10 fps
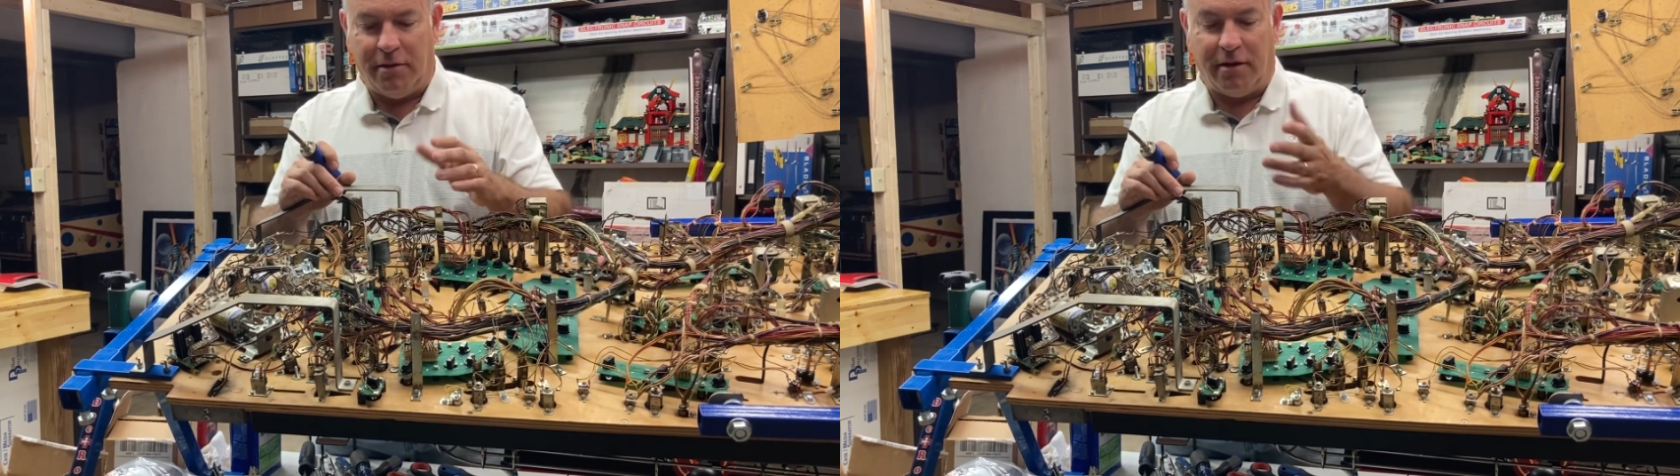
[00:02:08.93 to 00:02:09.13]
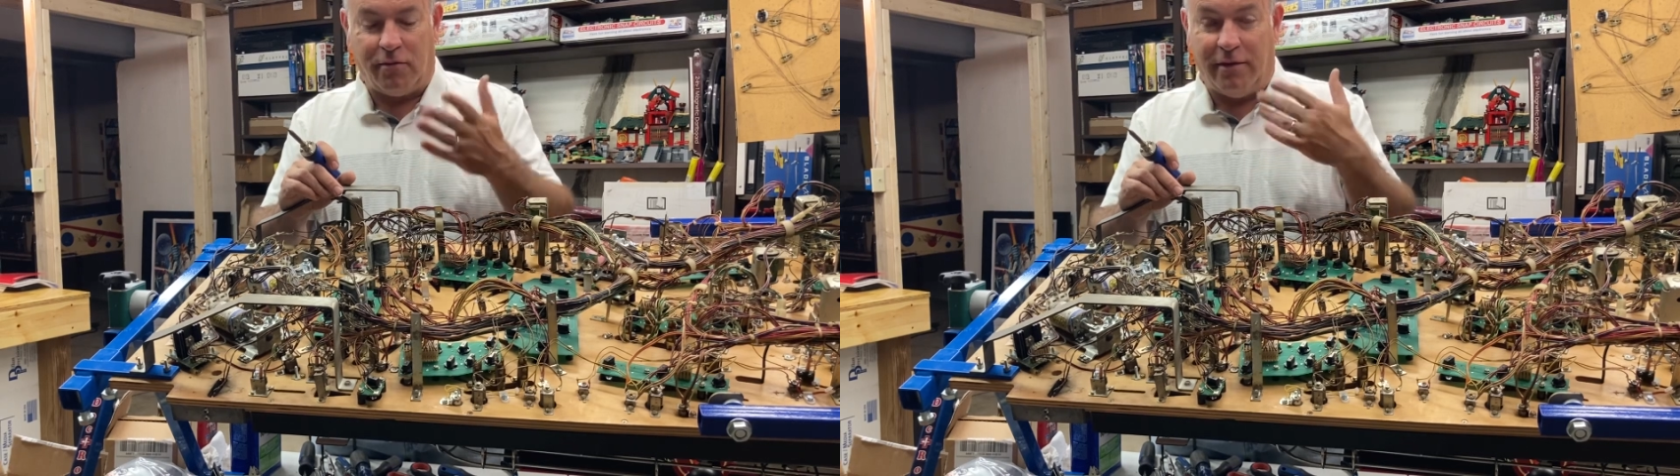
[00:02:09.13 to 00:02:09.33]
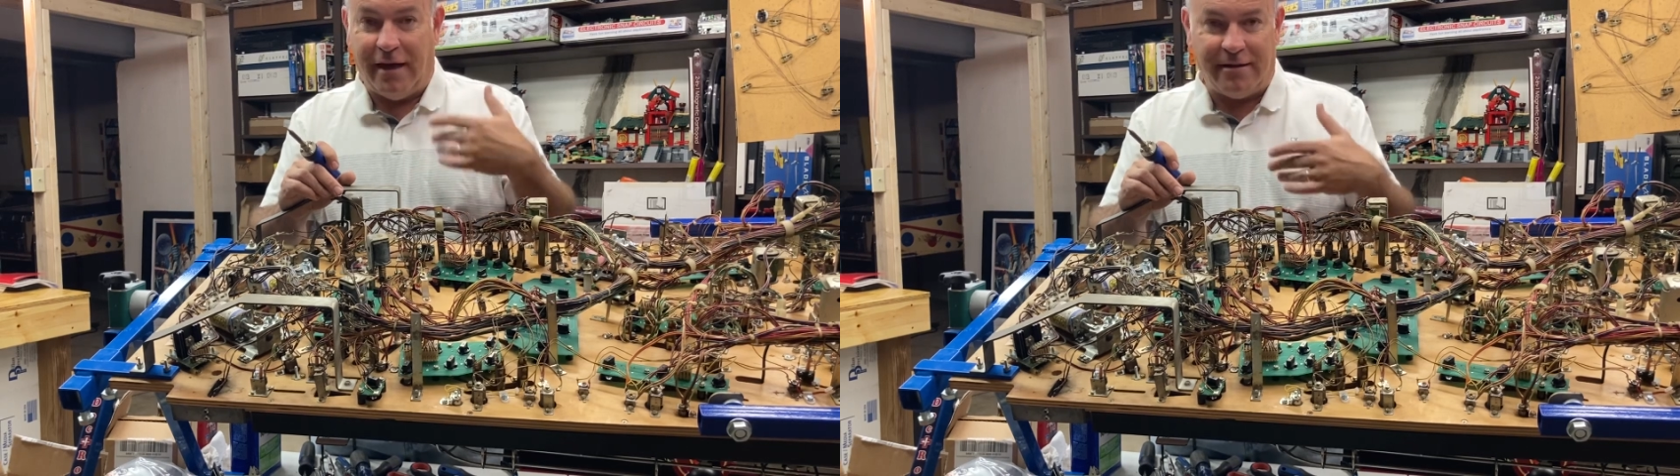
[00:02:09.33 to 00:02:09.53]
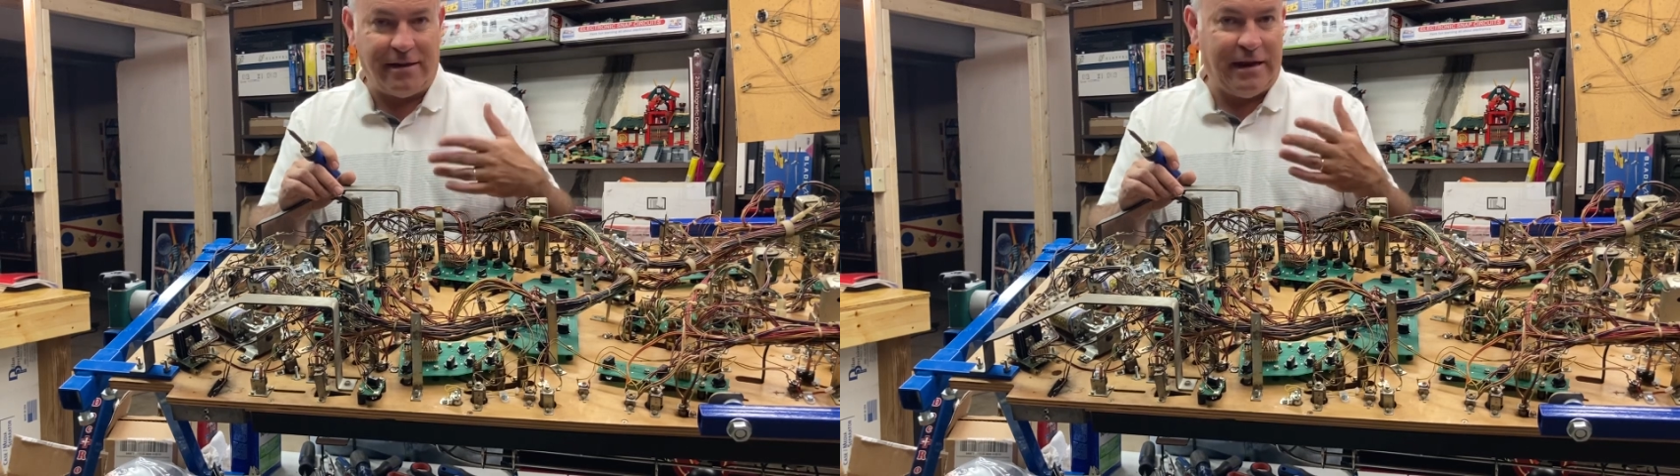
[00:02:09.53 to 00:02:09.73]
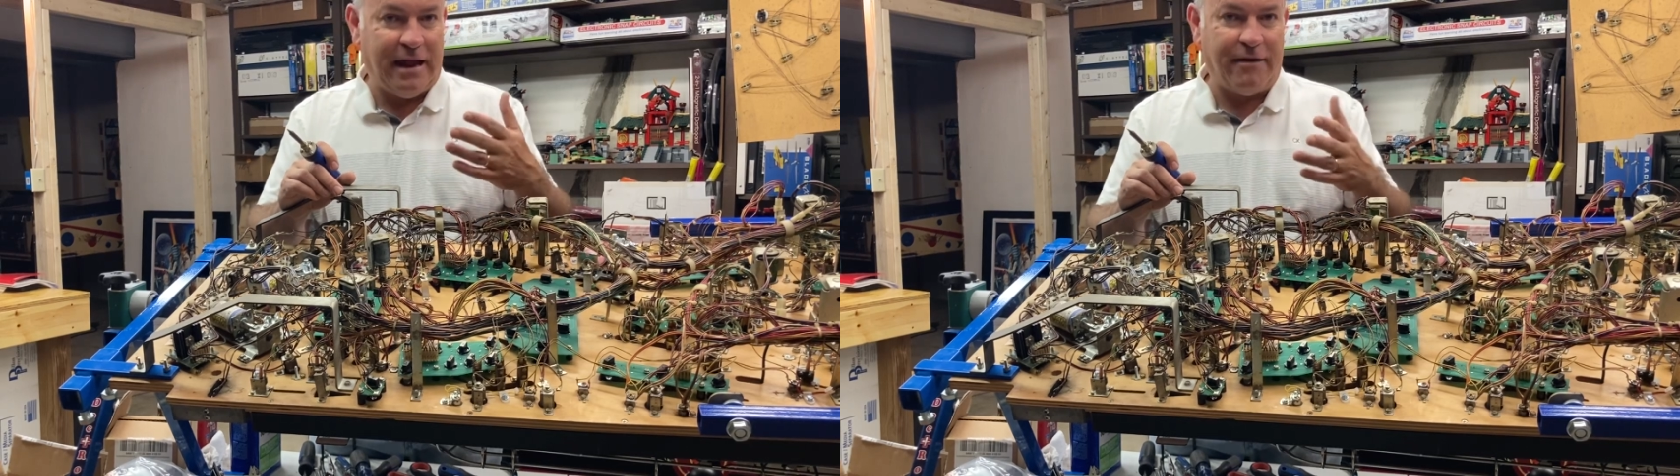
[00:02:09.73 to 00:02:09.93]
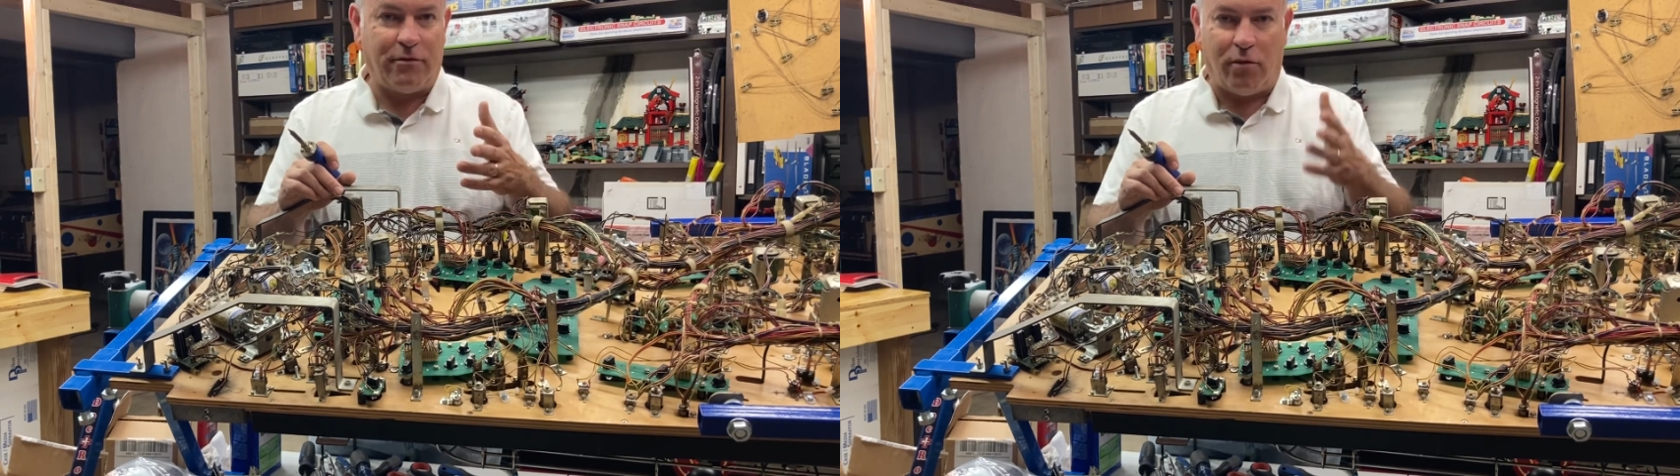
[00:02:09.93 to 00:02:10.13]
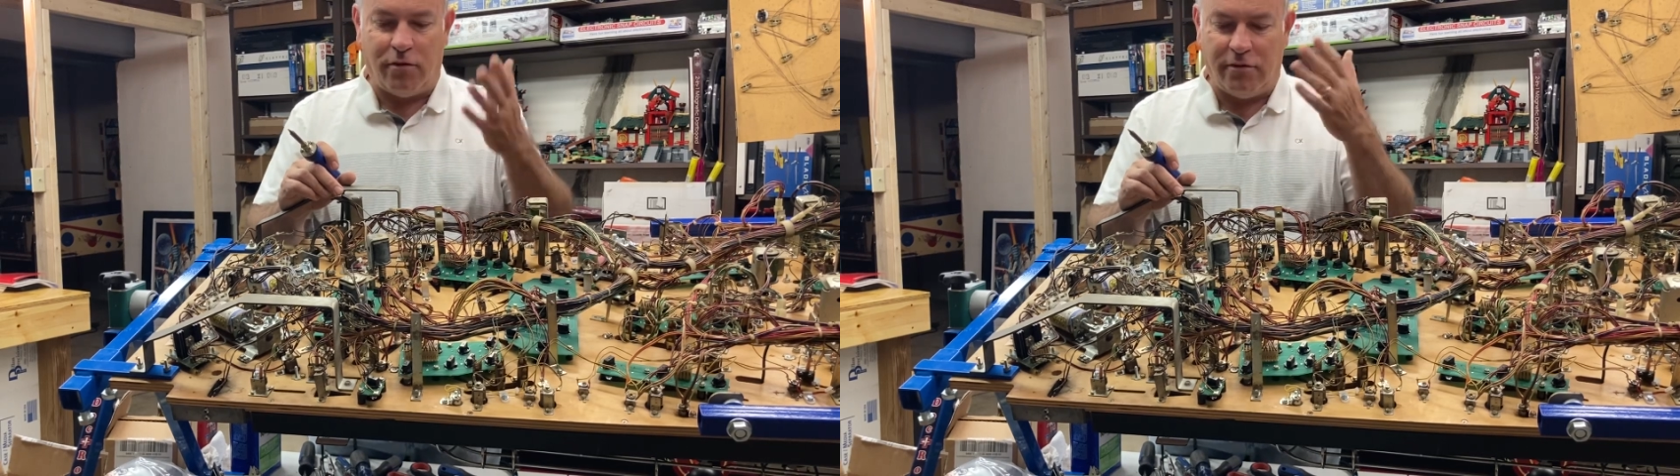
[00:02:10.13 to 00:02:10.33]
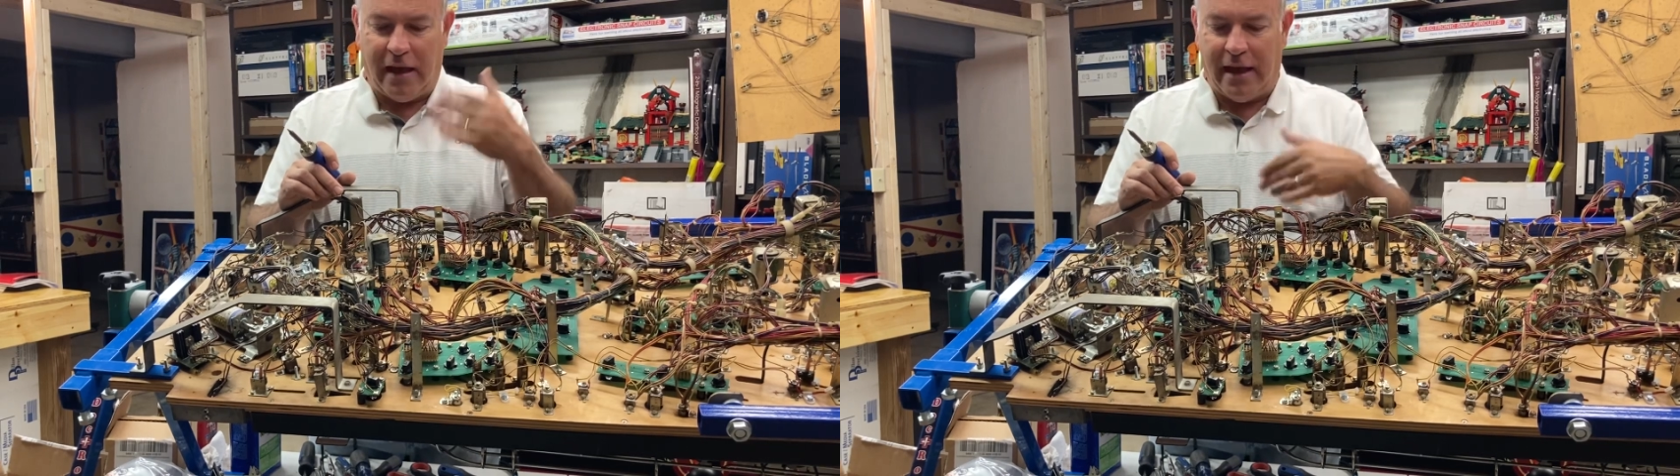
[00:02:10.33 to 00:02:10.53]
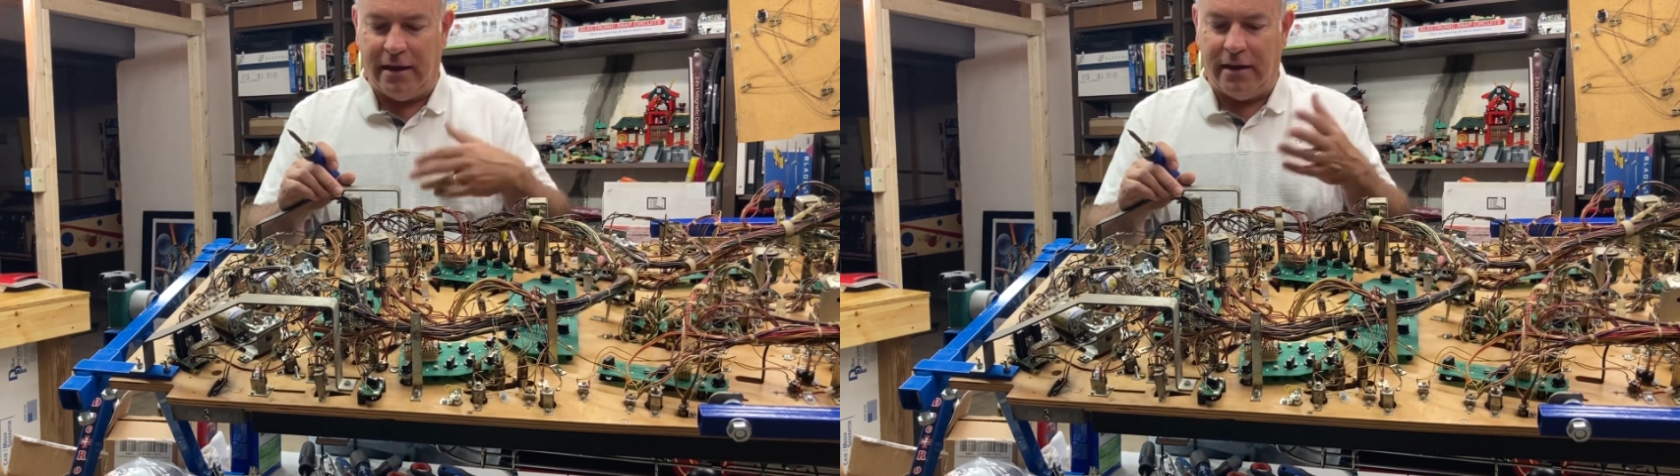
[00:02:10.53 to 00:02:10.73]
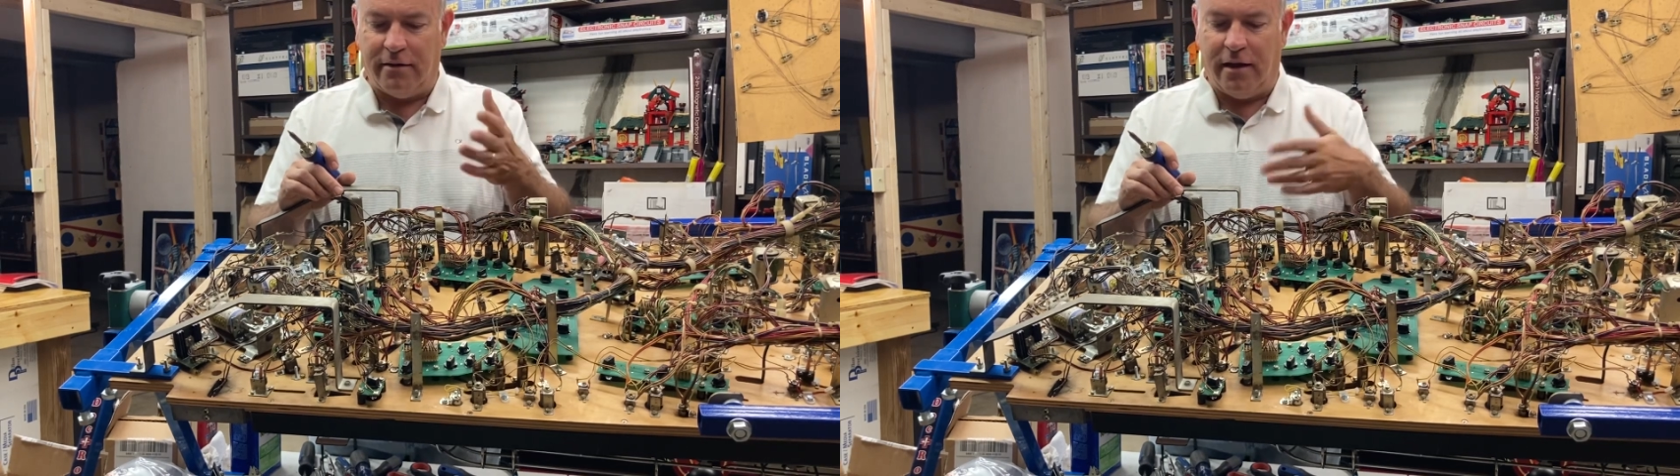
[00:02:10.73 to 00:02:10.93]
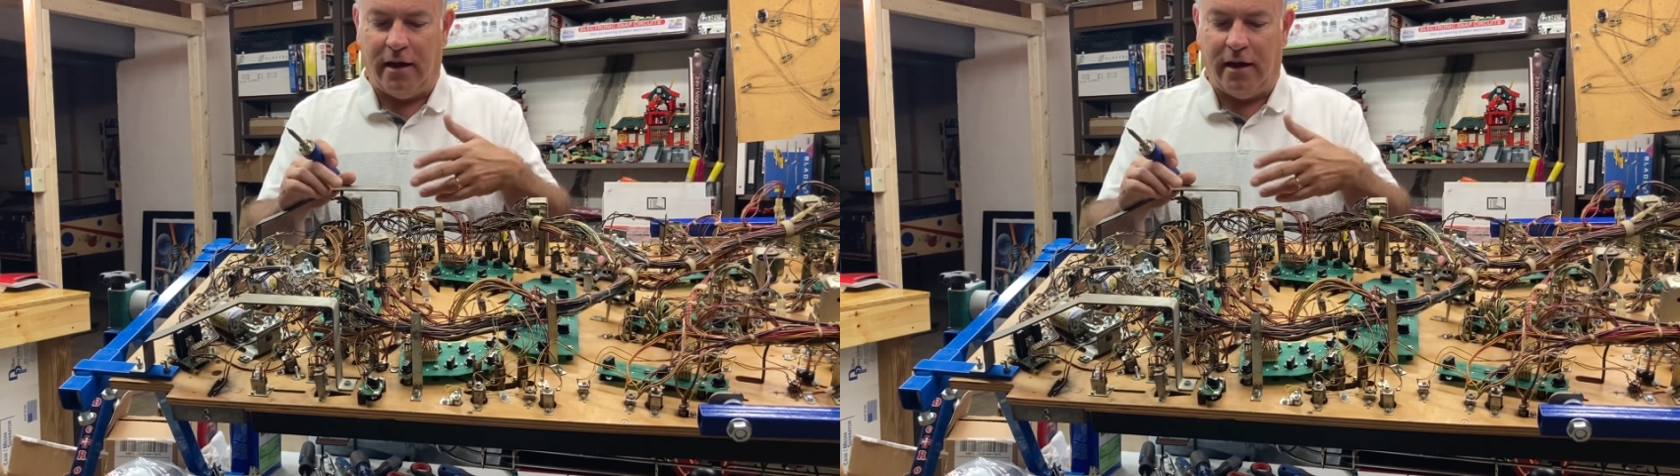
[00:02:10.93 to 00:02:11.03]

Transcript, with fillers: because we tested it afterwards and it